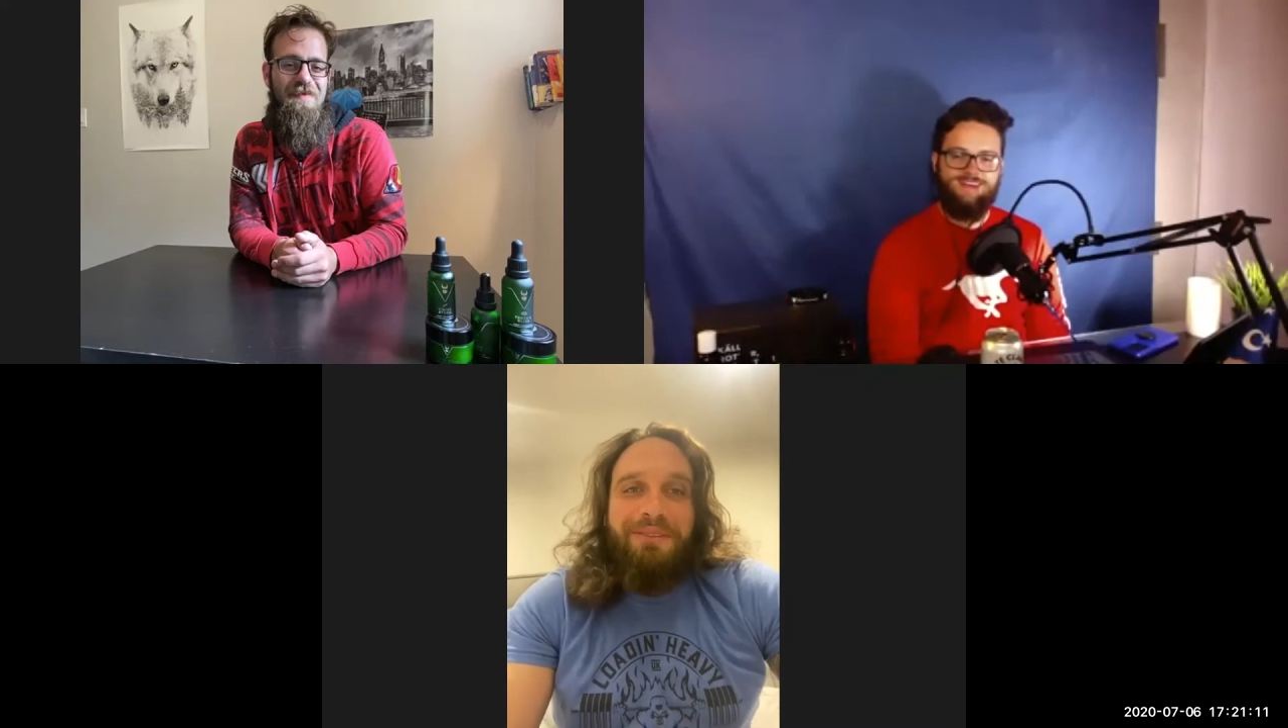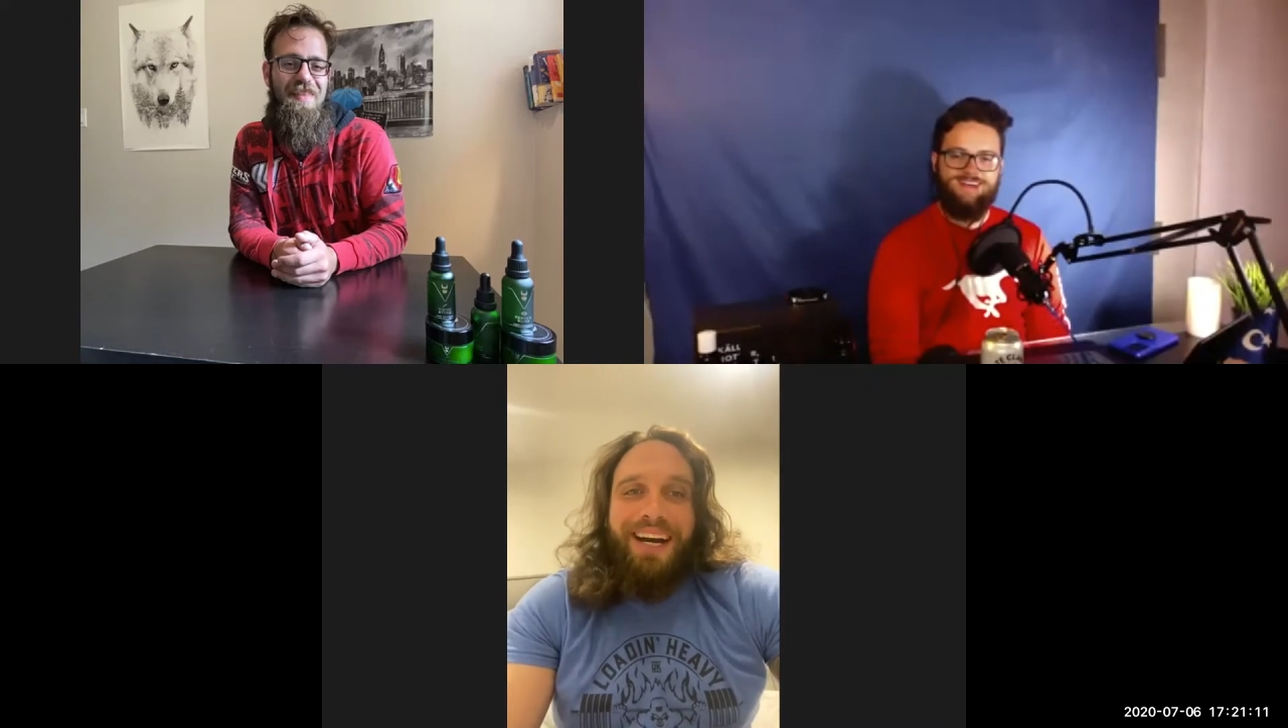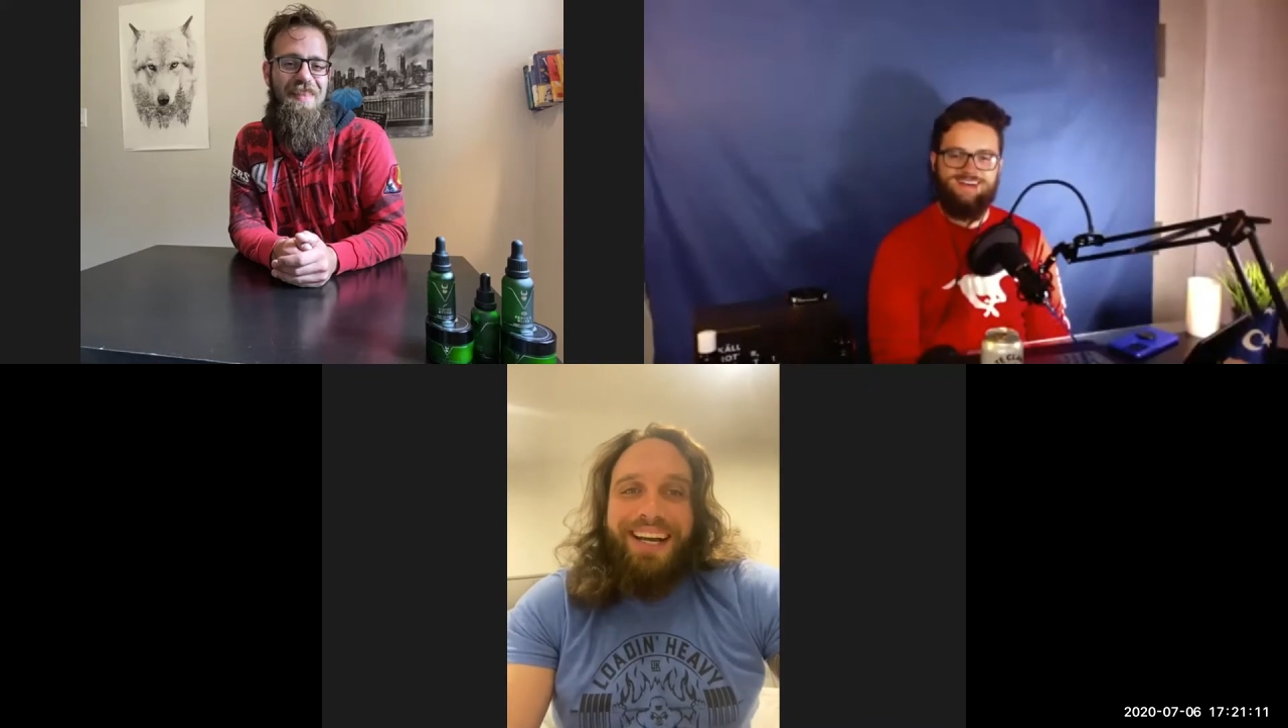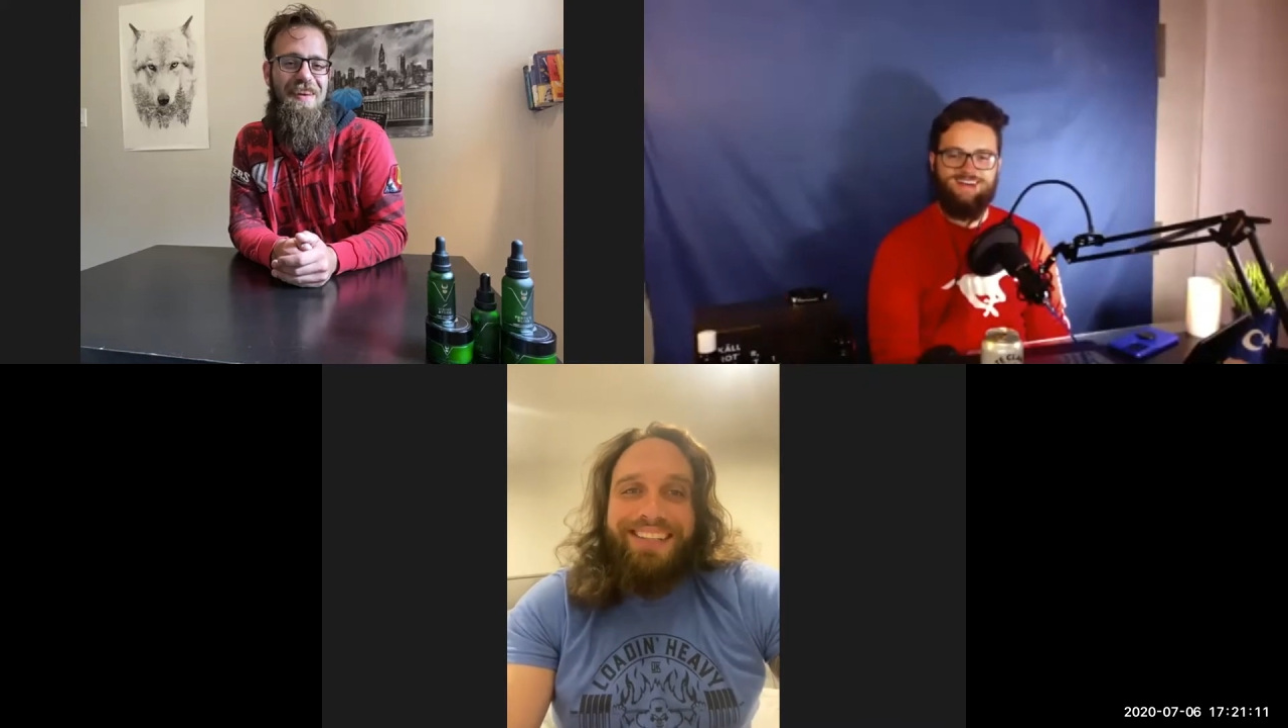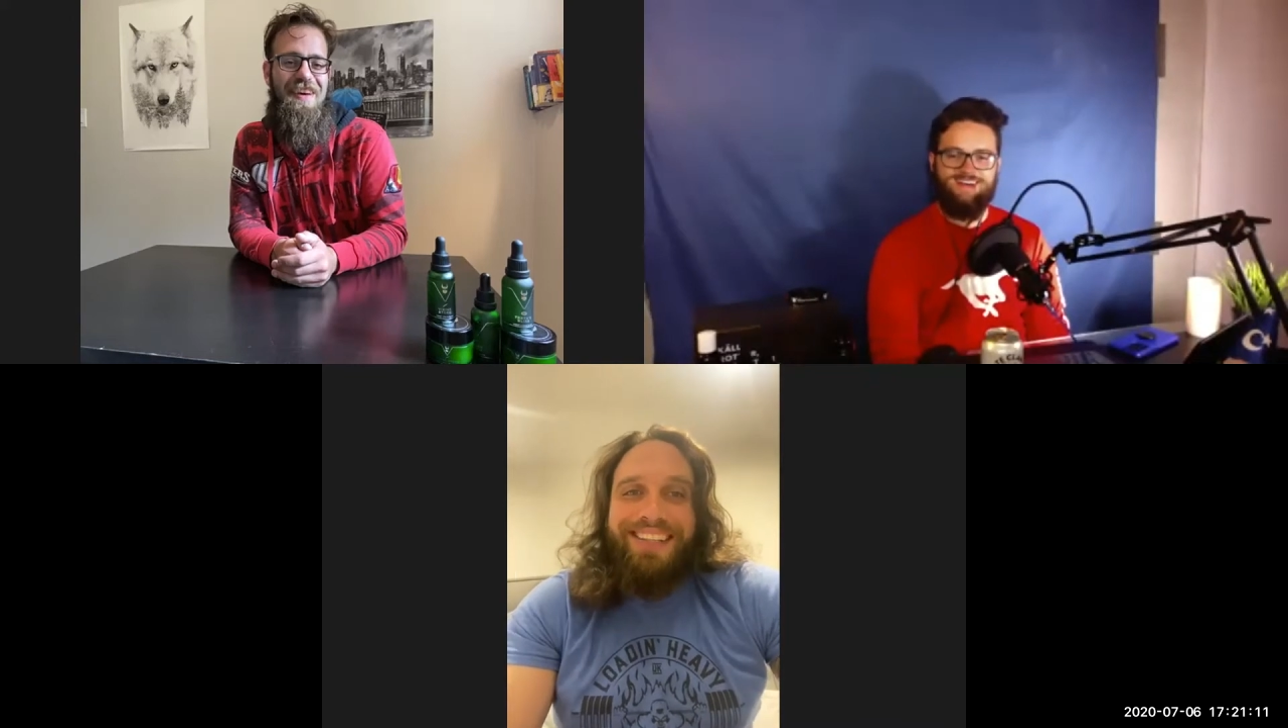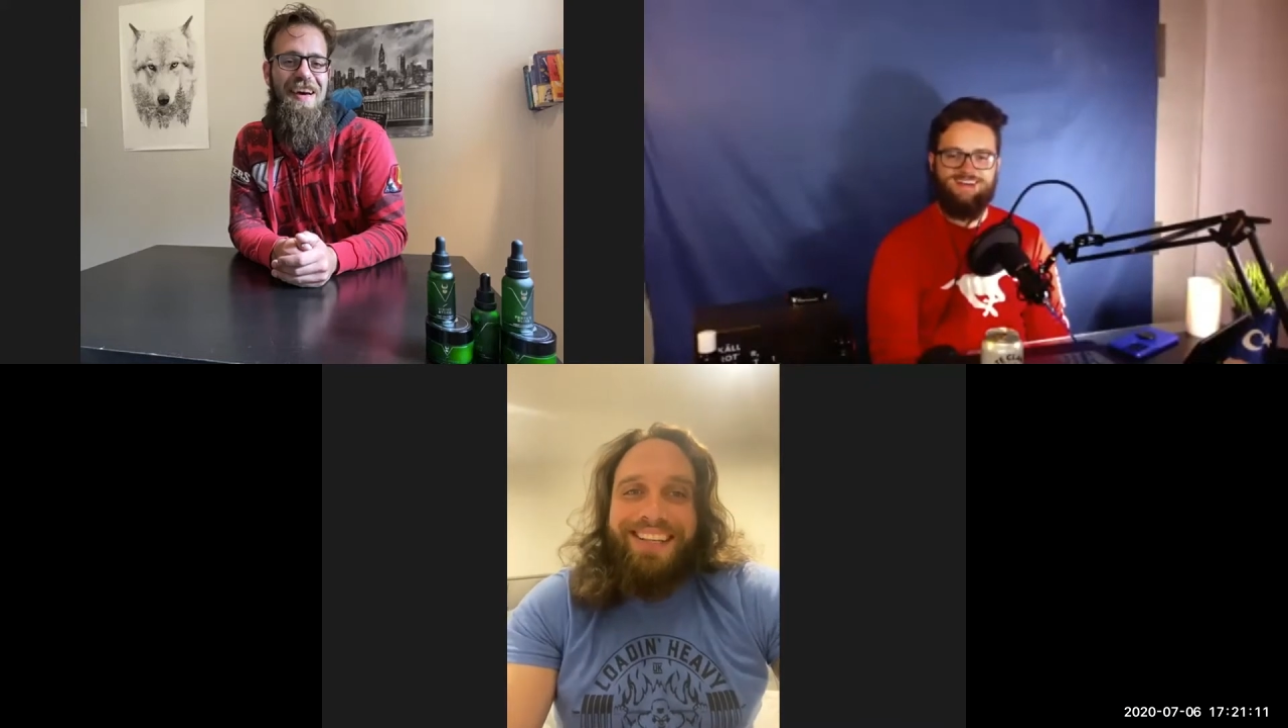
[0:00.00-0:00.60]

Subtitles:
wild.